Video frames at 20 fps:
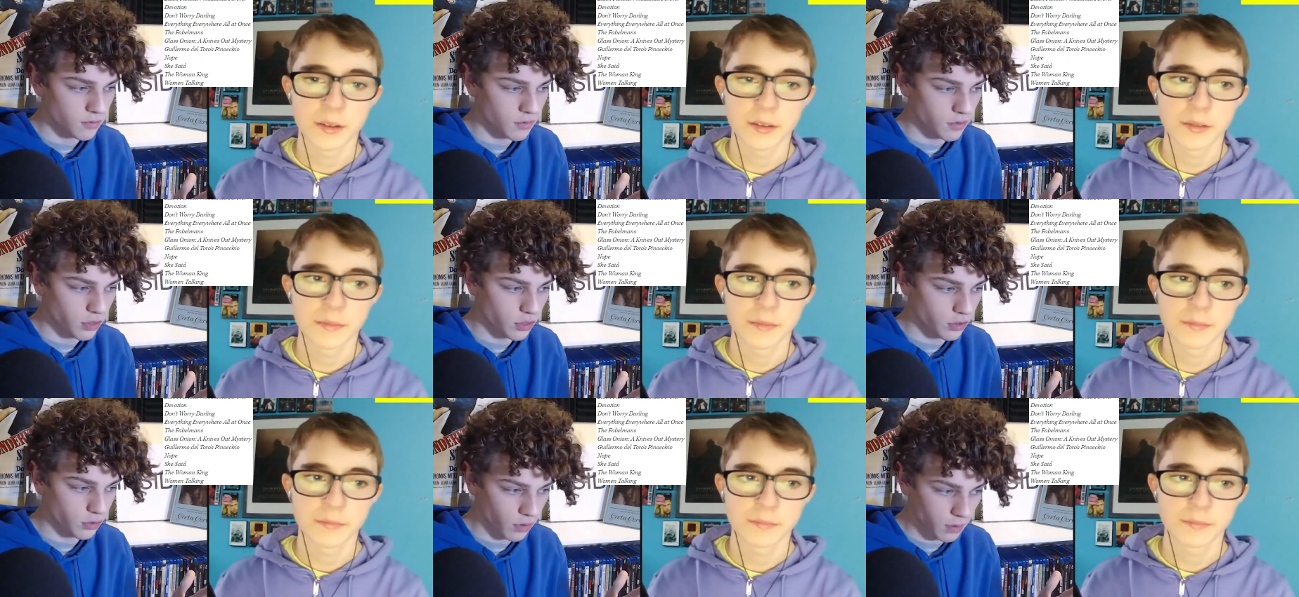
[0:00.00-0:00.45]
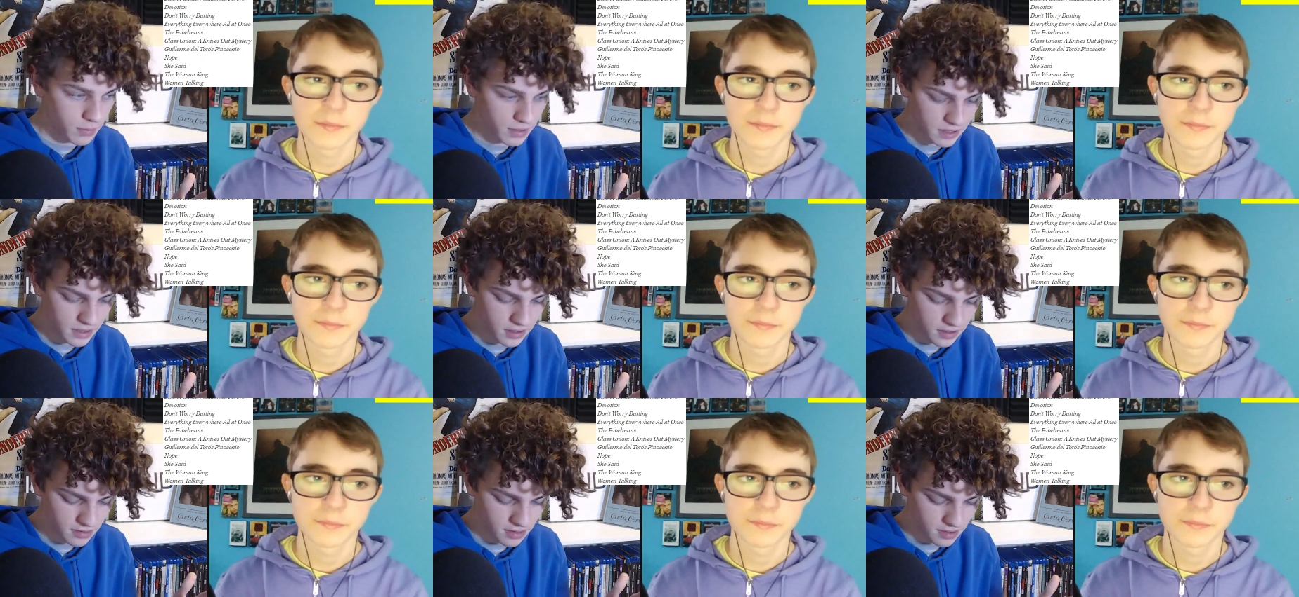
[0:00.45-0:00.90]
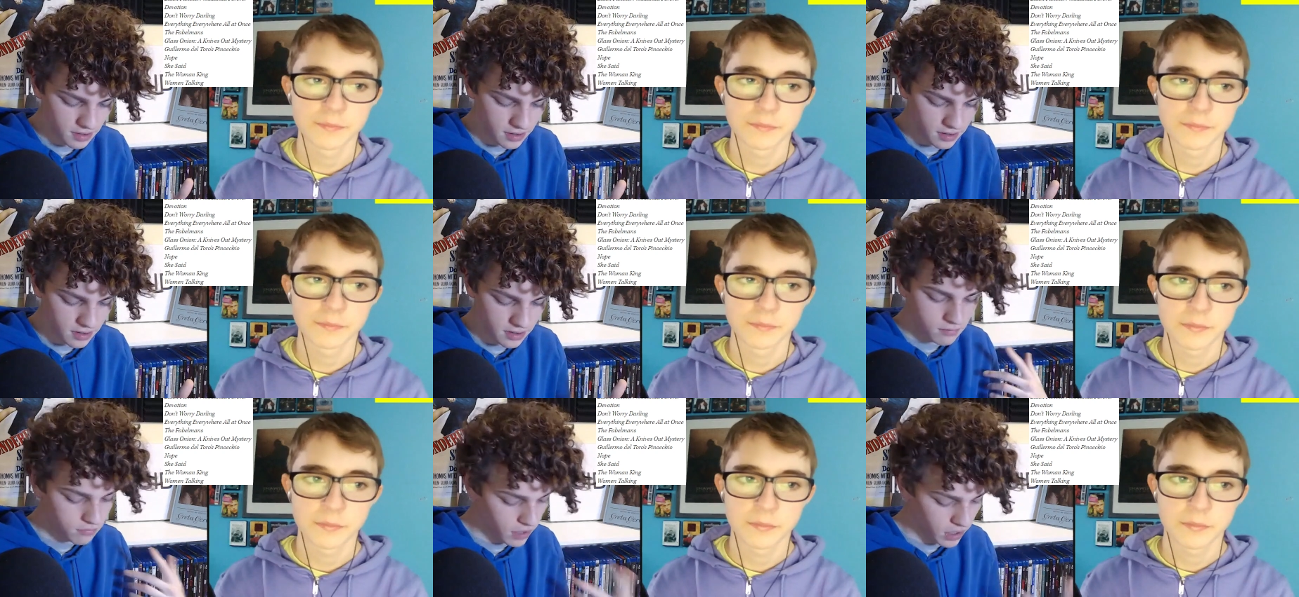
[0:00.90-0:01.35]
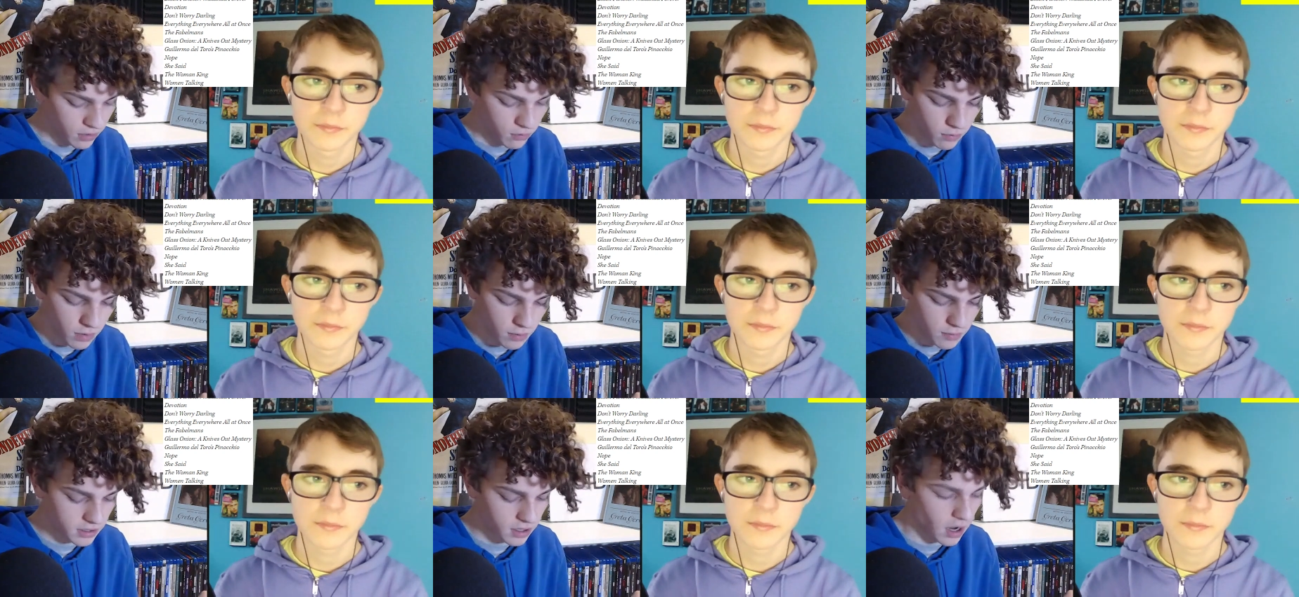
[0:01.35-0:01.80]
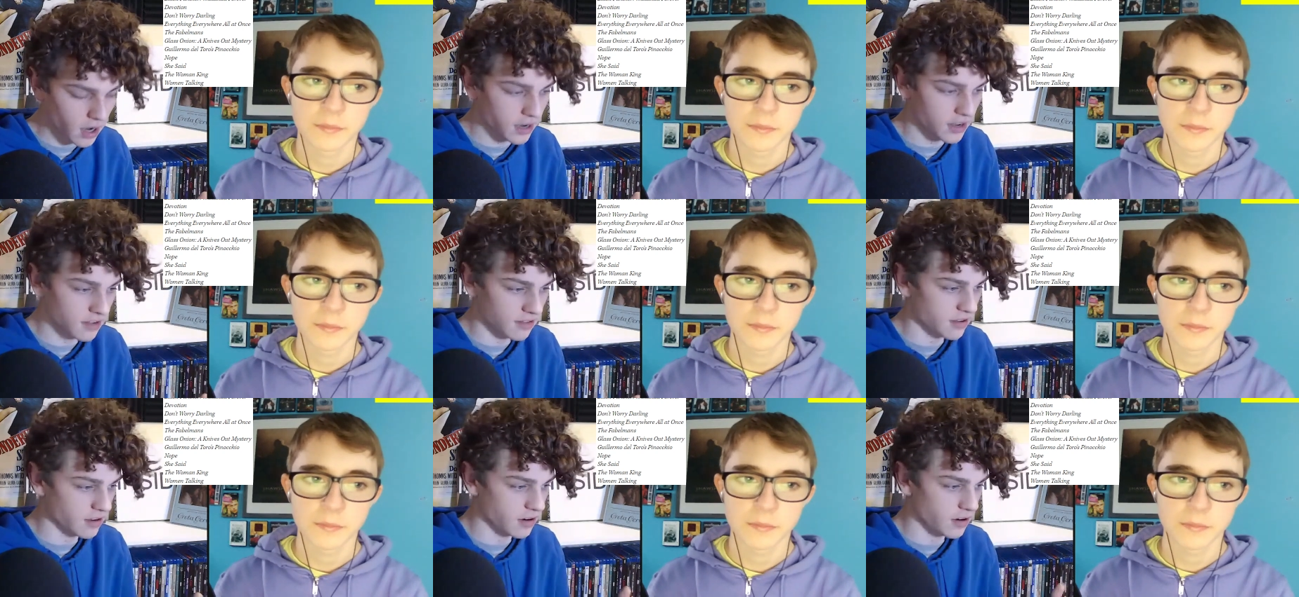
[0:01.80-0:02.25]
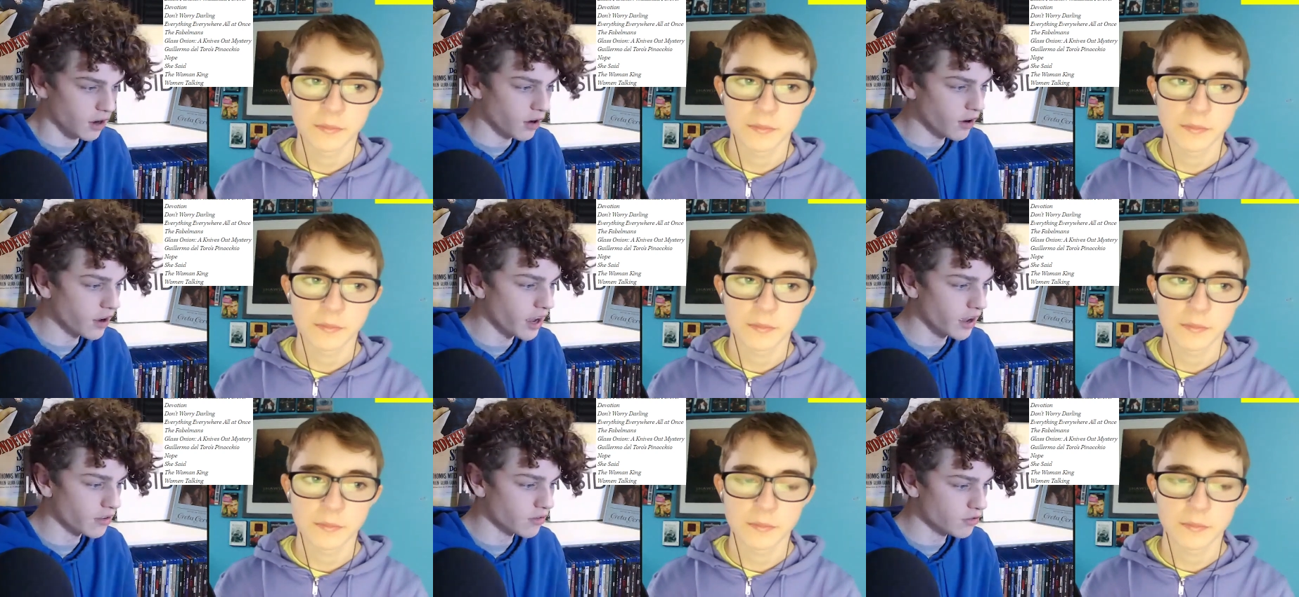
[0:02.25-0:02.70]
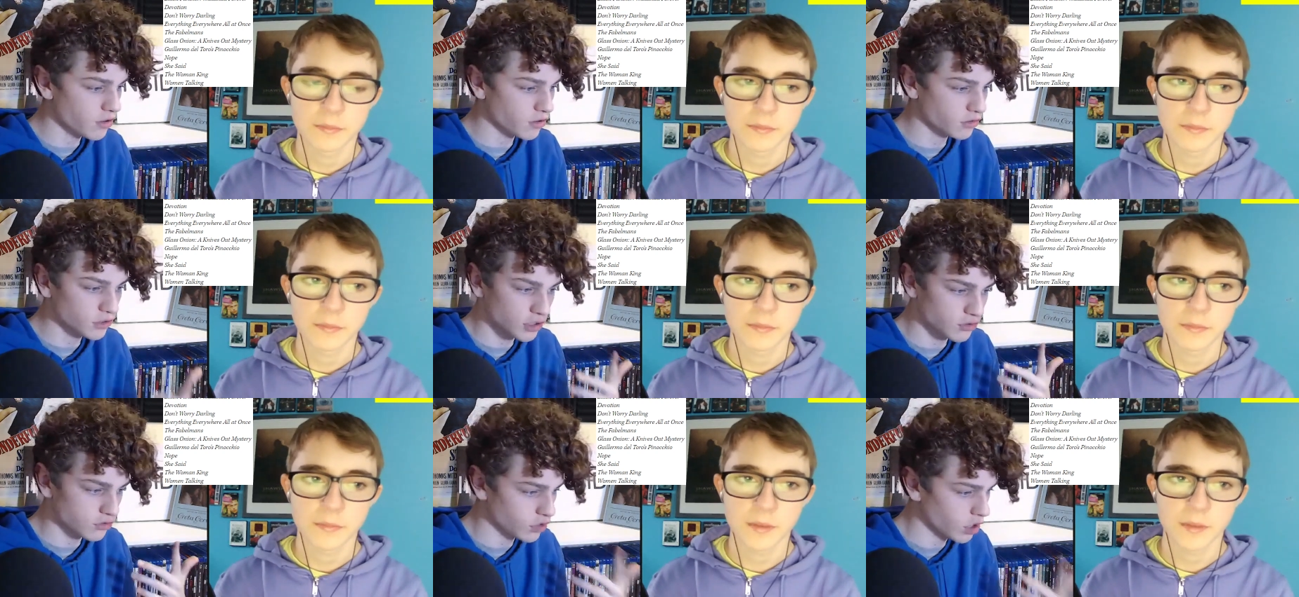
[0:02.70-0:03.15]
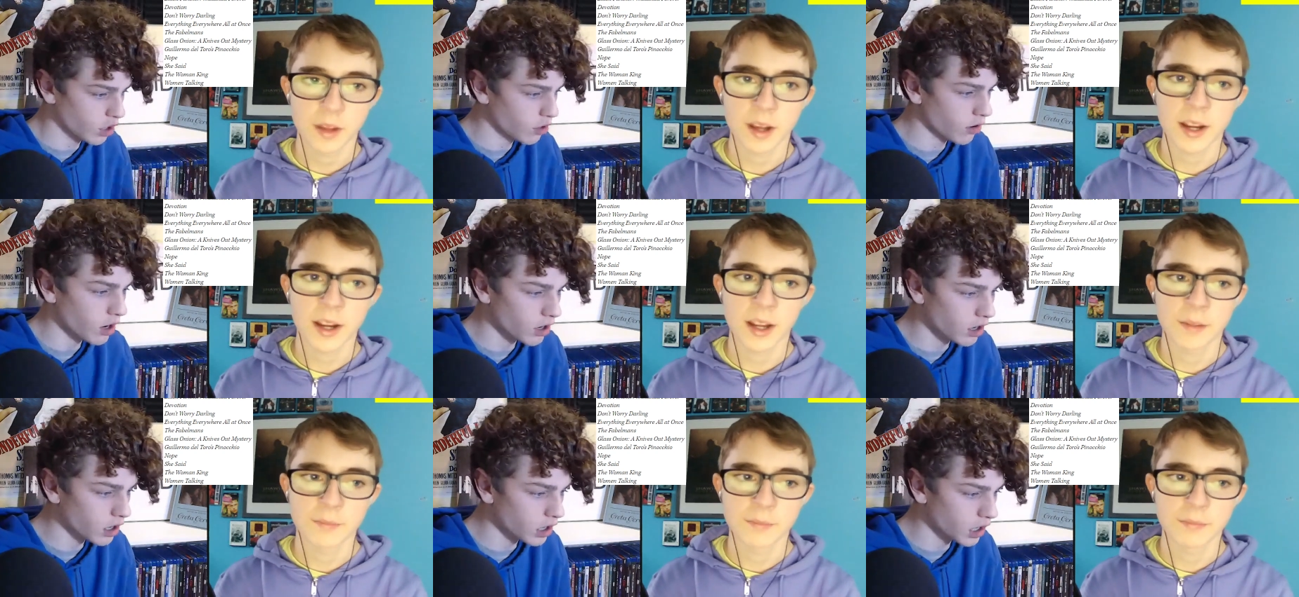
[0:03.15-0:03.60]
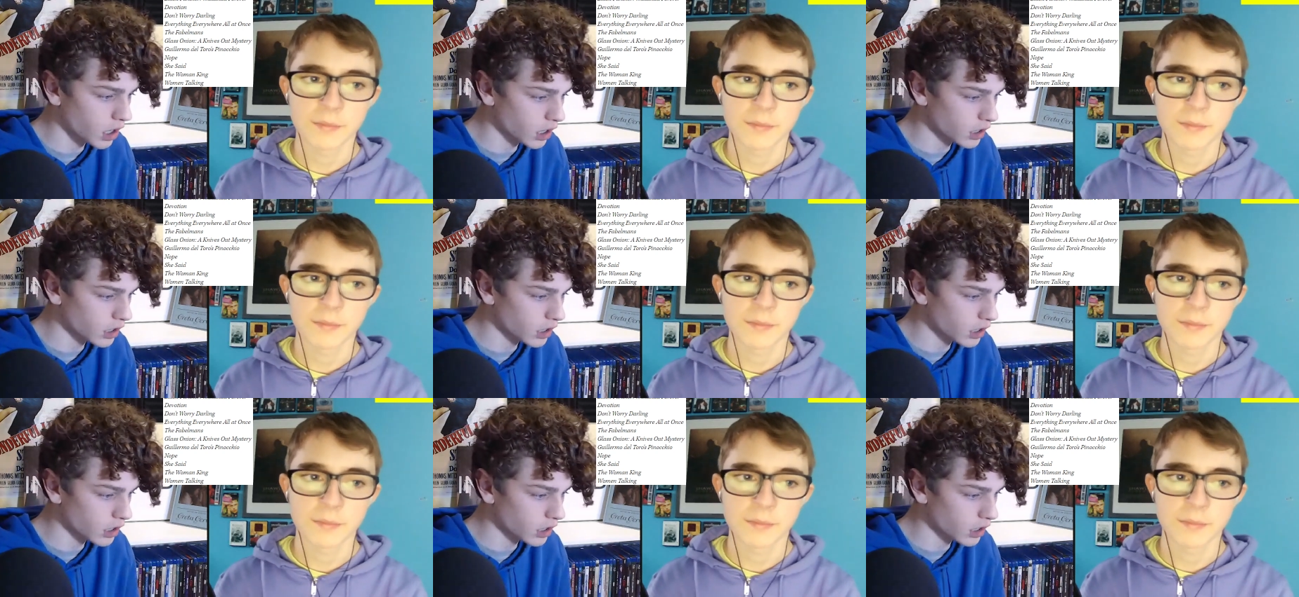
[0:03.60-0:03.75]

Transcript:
Speaker 1: The Woman King's here and Women Talking's here. Okay, so just no okay.